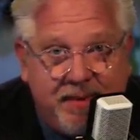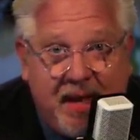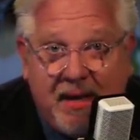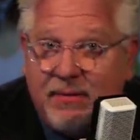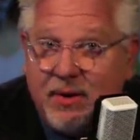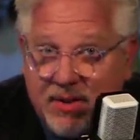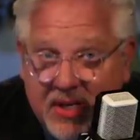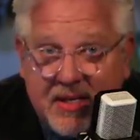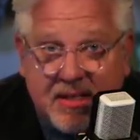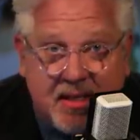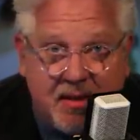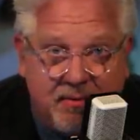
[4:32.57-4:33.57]
And if you
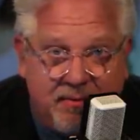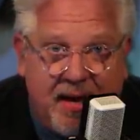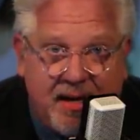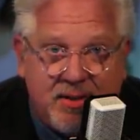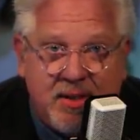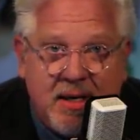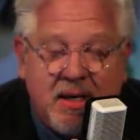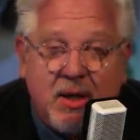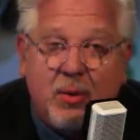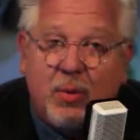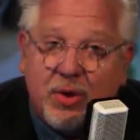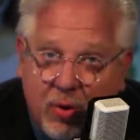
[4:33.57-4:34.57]
didn't confess,
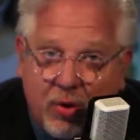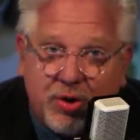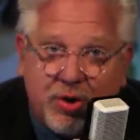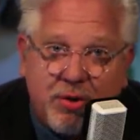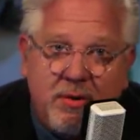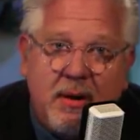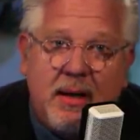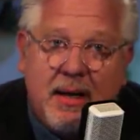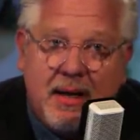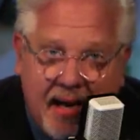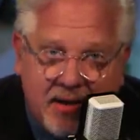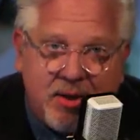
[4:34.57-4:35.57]
you were tortured
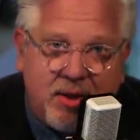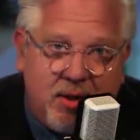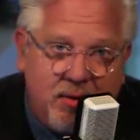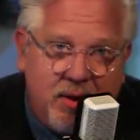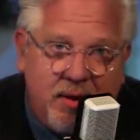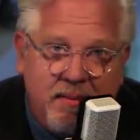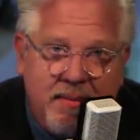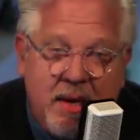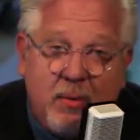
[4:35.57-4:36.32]
and executed,